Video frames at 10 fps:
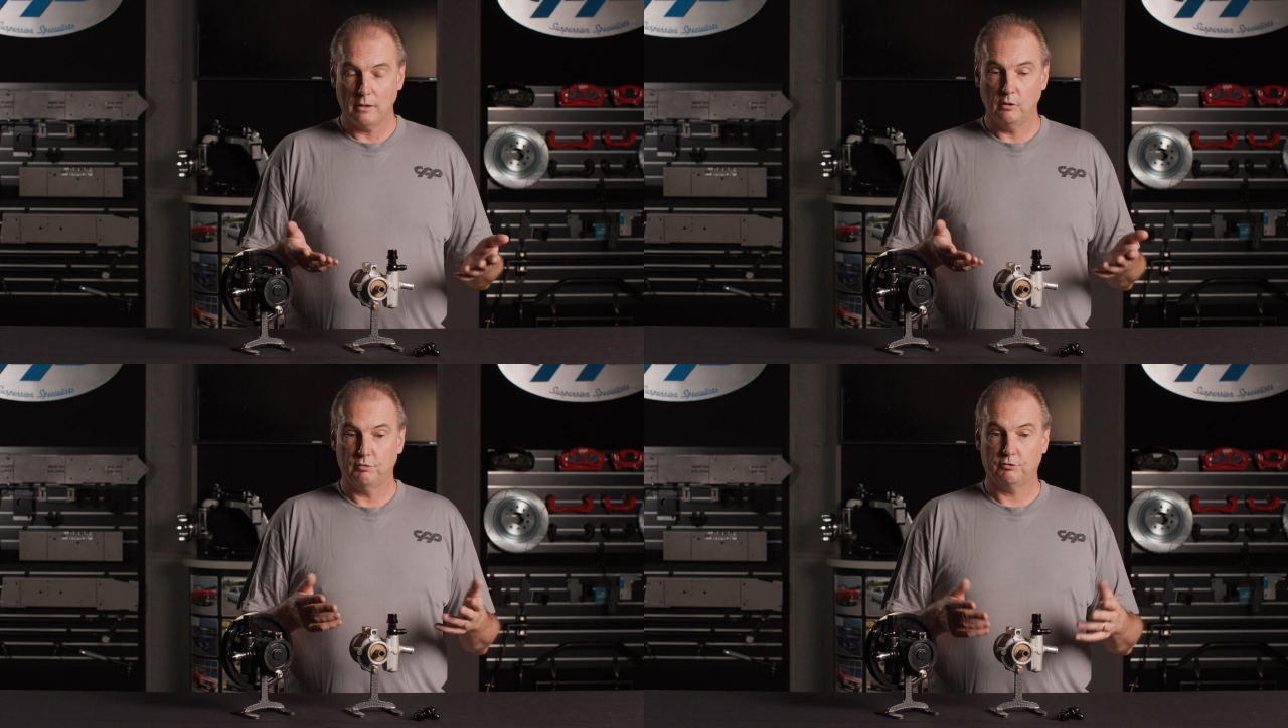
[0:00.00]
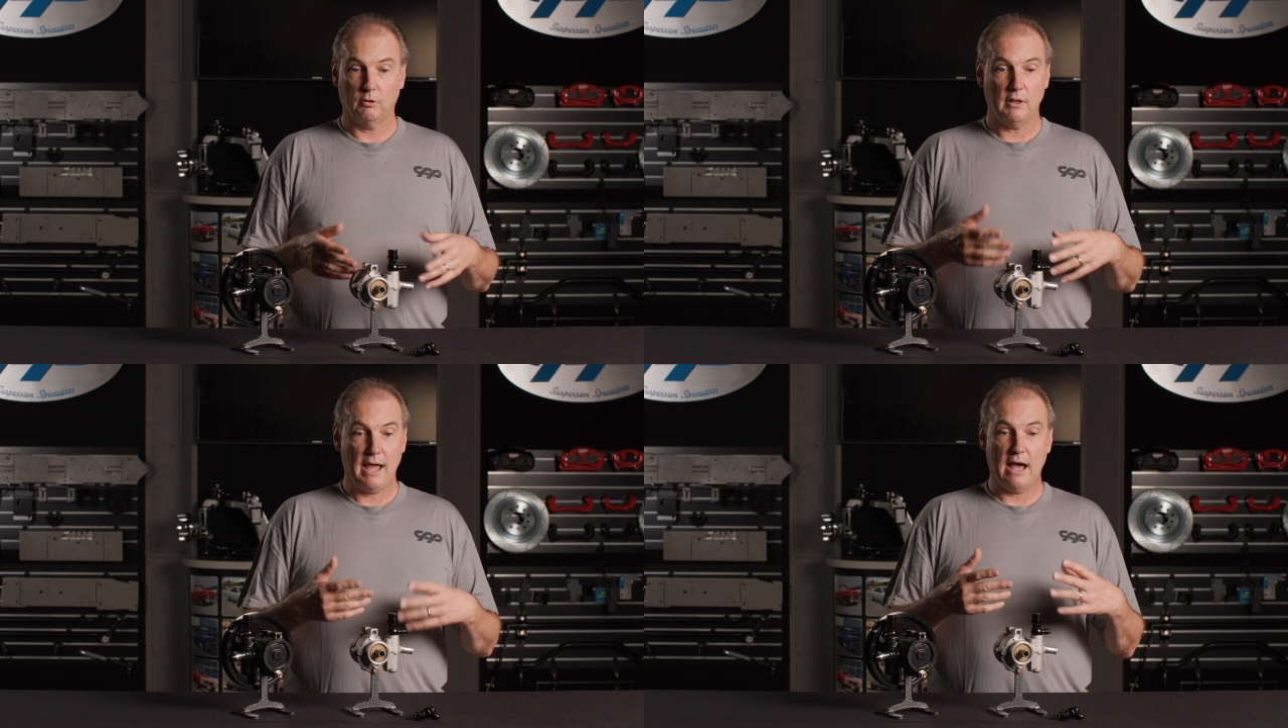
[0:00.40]
You
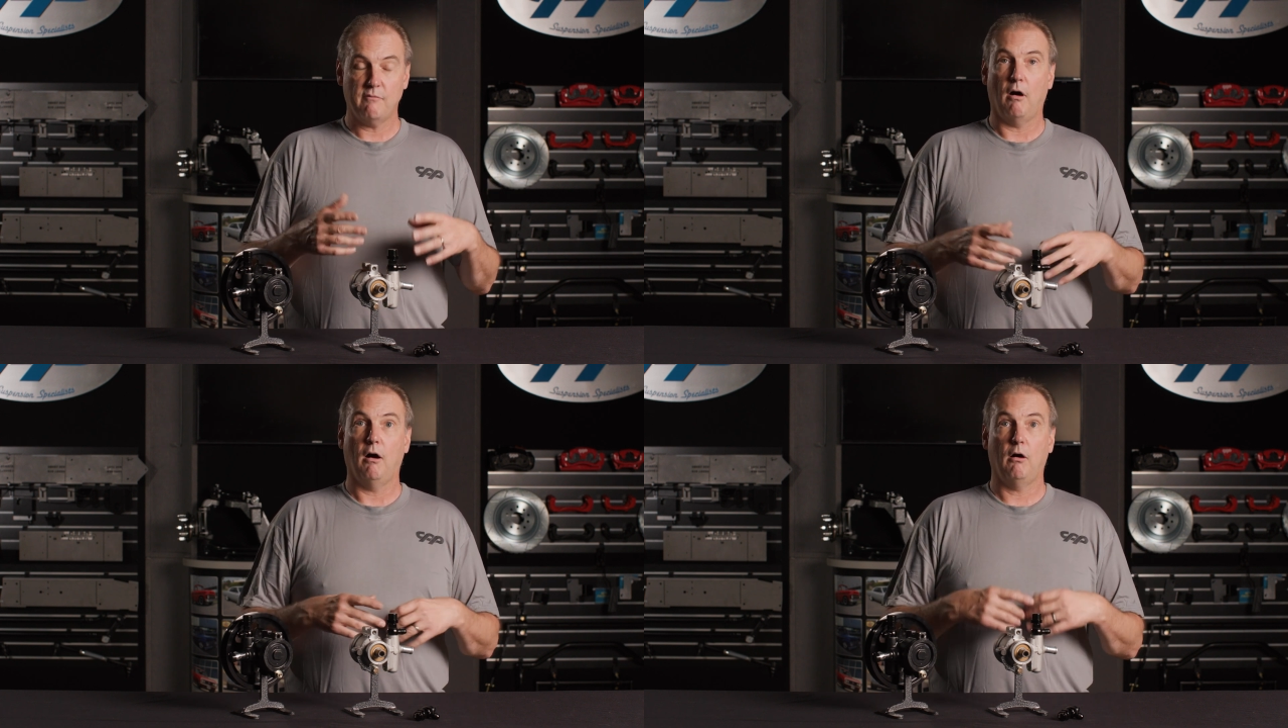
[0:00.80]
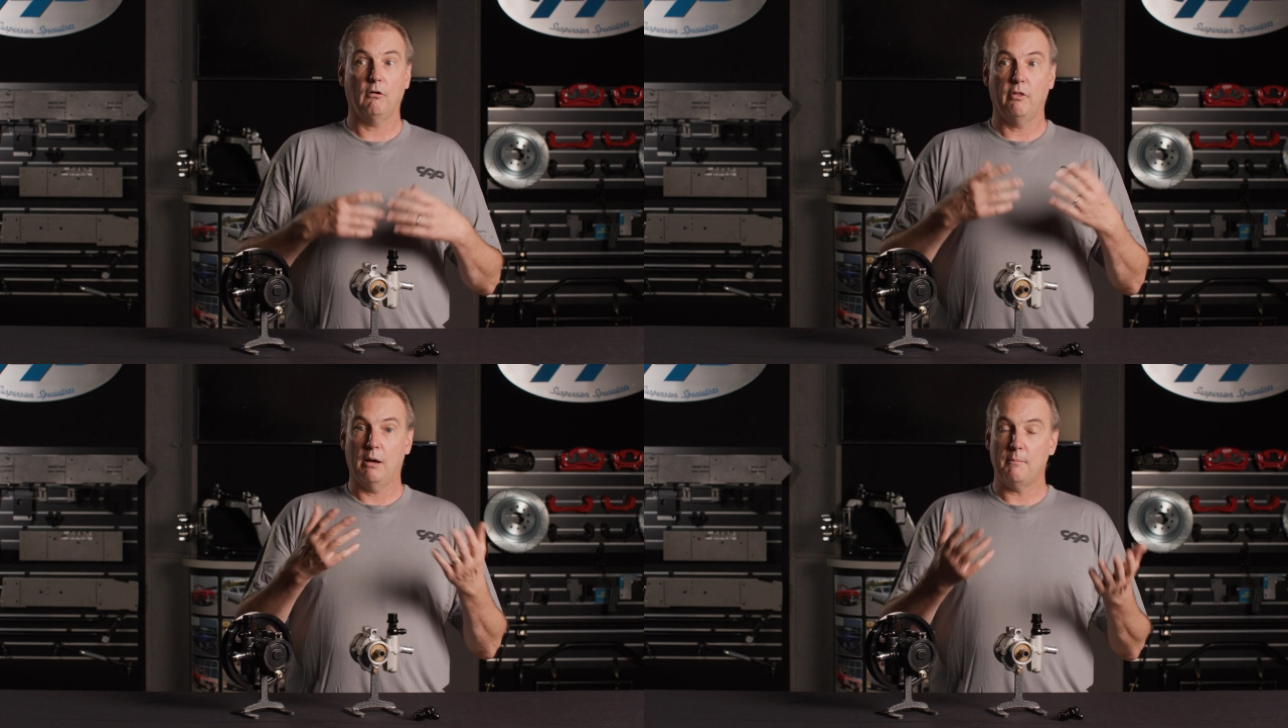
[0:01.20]
still have
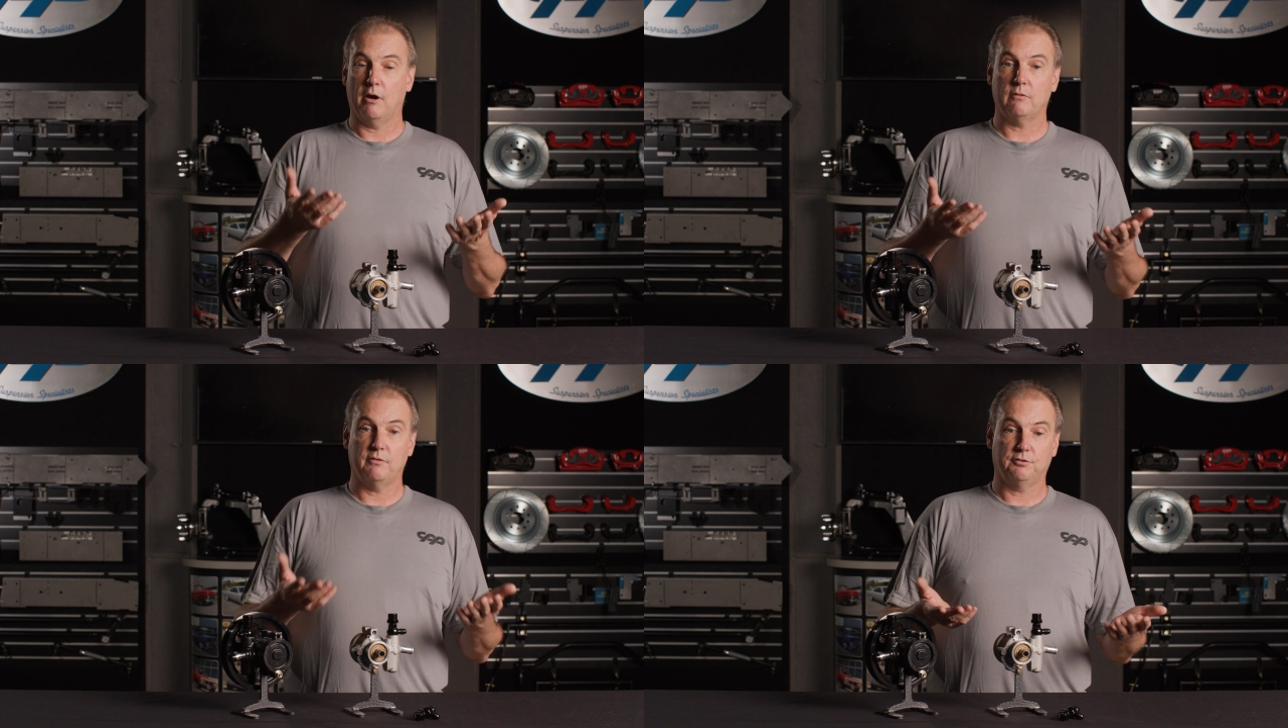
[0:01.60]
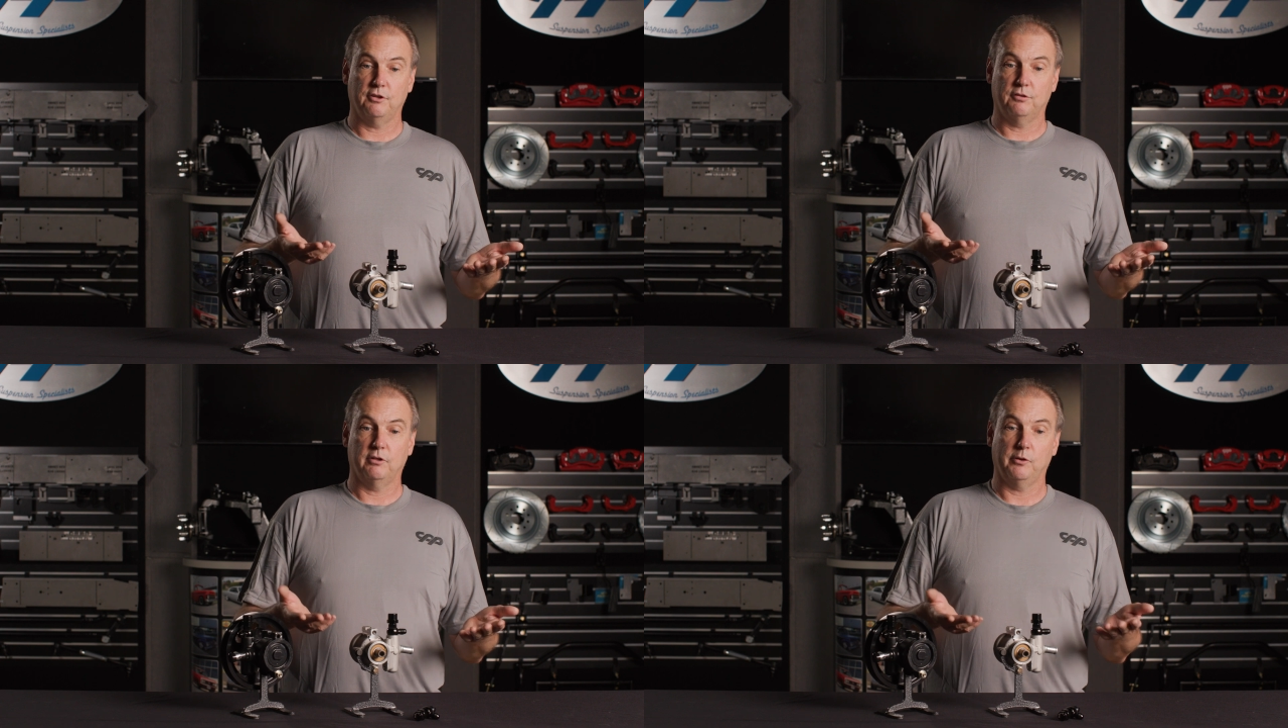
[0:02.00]
all the amount of
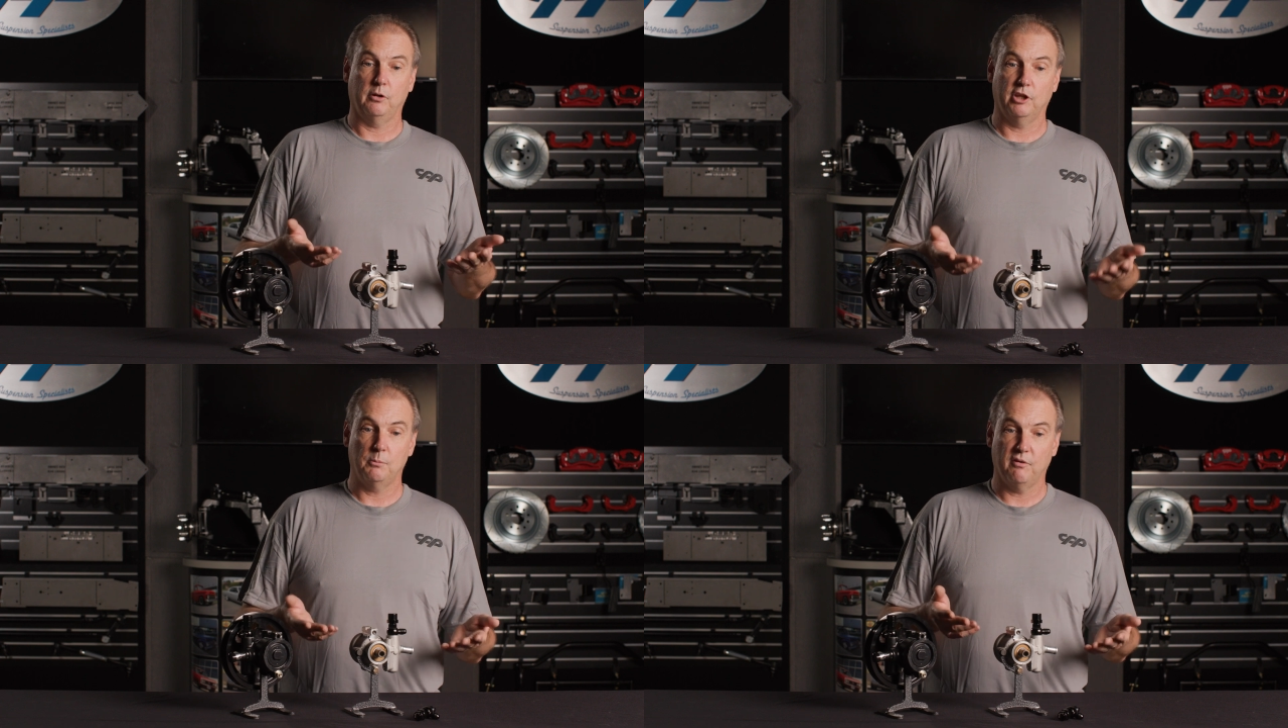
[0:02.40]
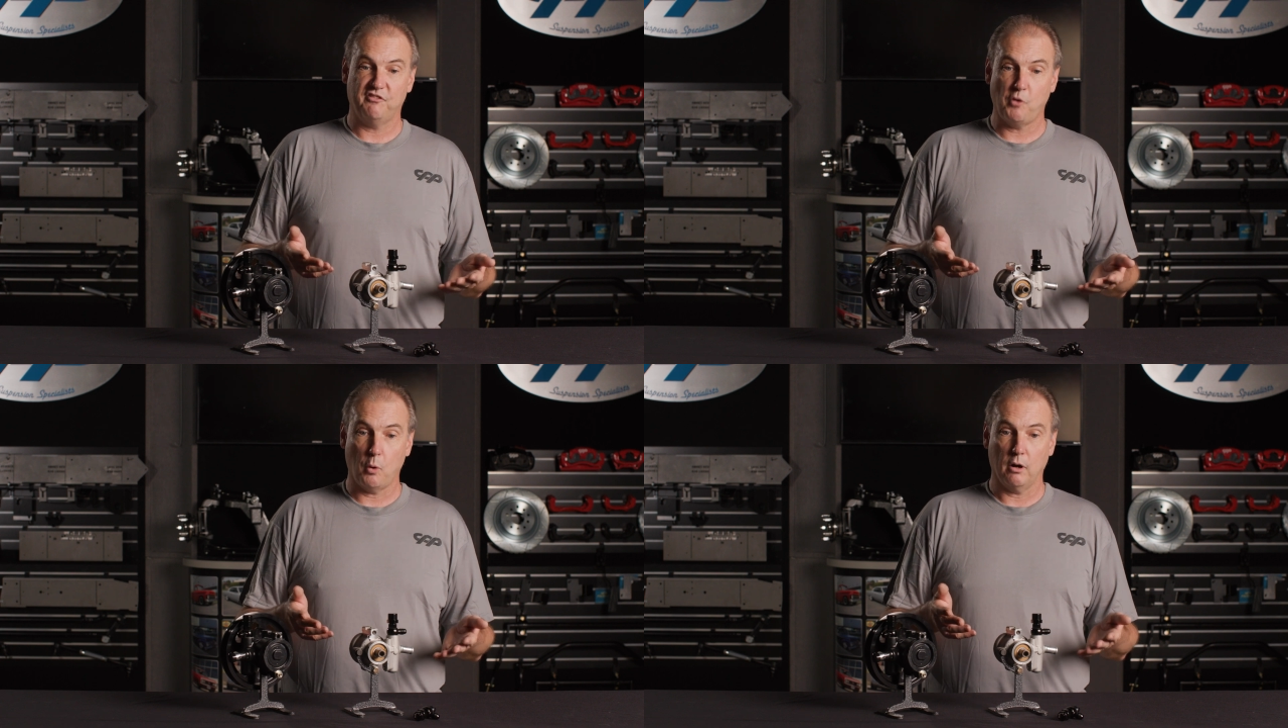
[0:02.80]
assist that you did
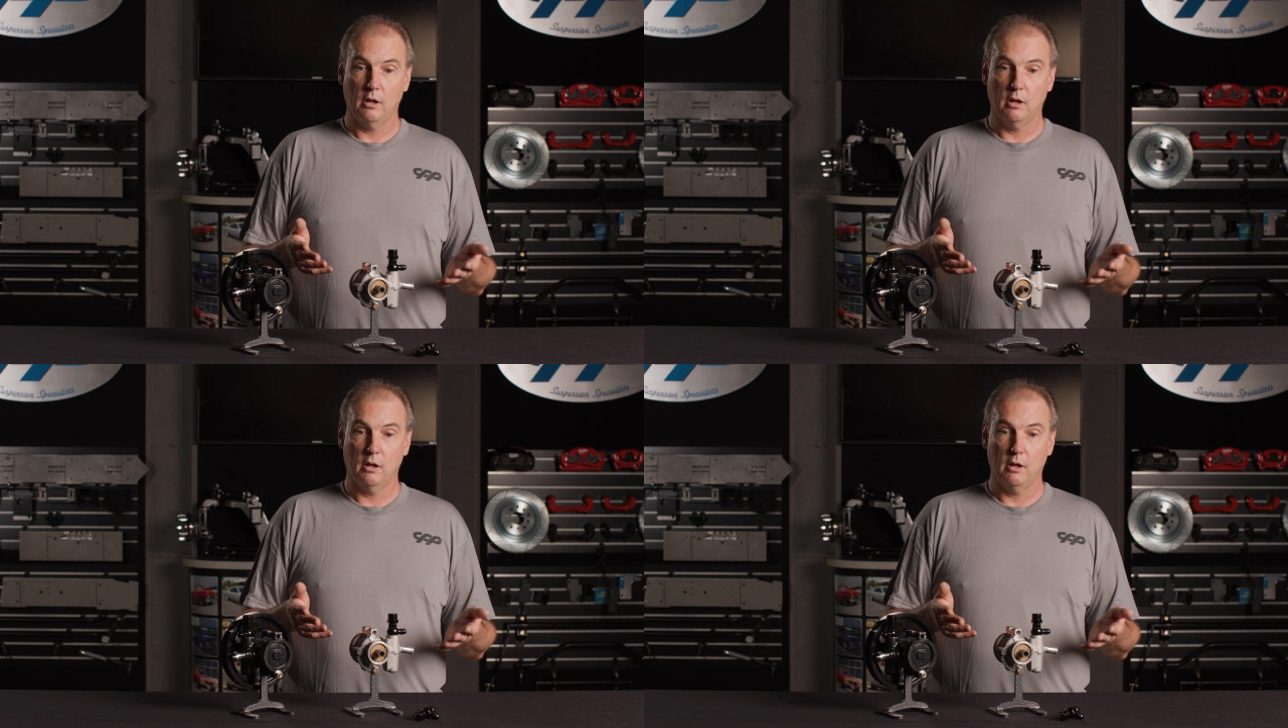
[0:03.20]
before,